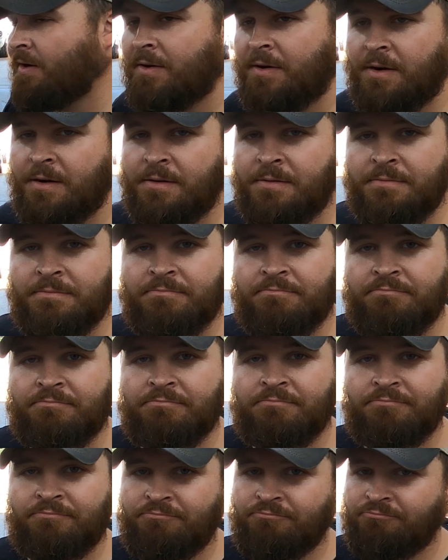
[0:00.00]
are,
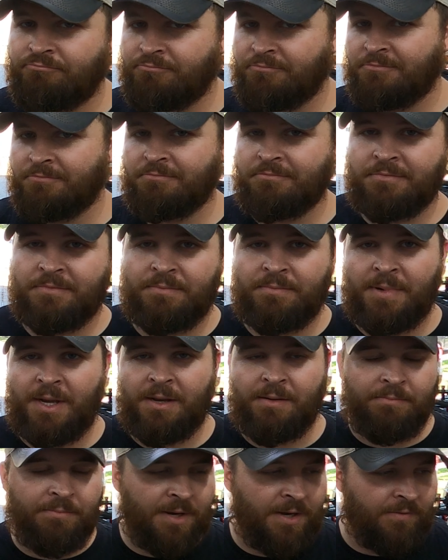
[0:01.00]
you
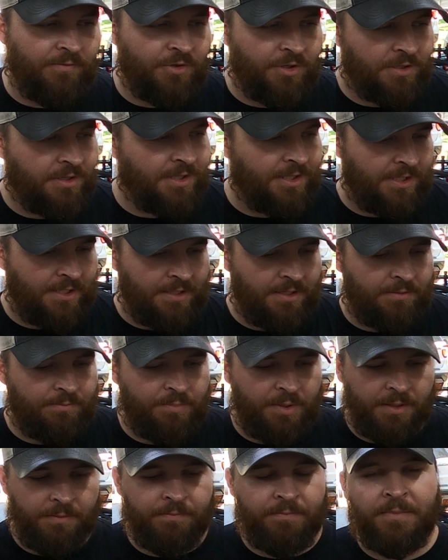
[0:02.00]
might have just cleaned it.
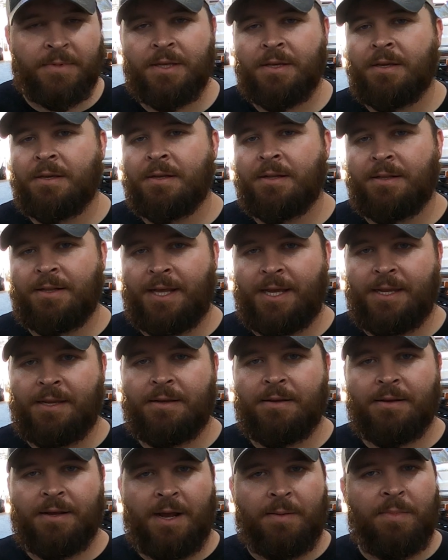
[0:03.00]
But
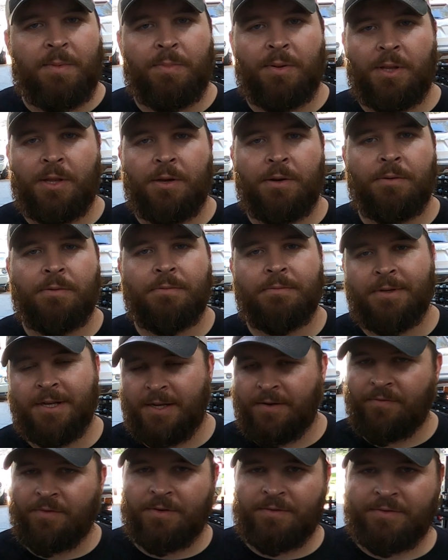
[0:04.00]
like, comment below, and
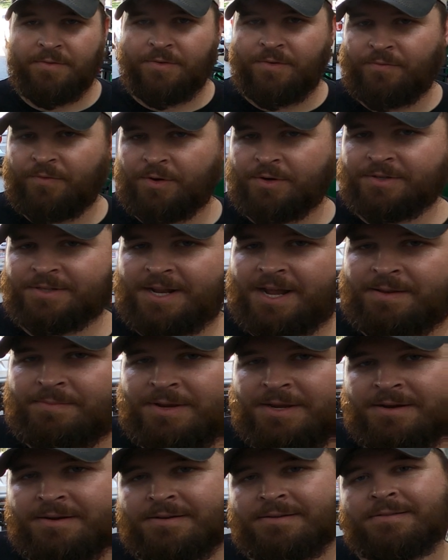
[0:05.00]
if it's your first time
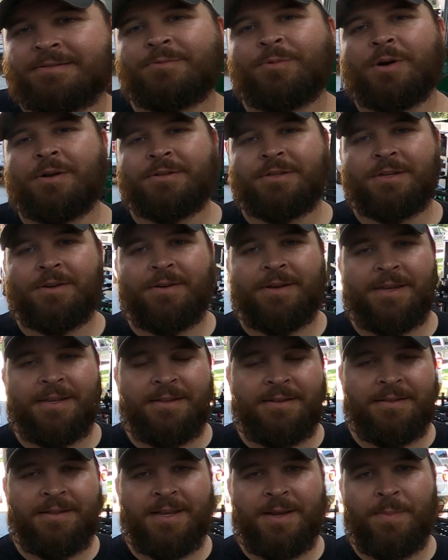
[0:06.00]
here, why don't you go ahead
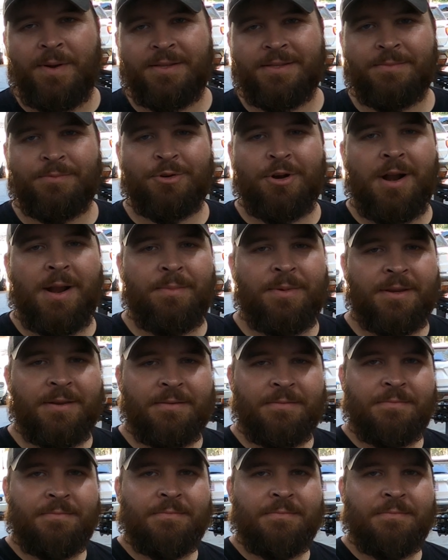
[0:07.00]
and think about subscribing.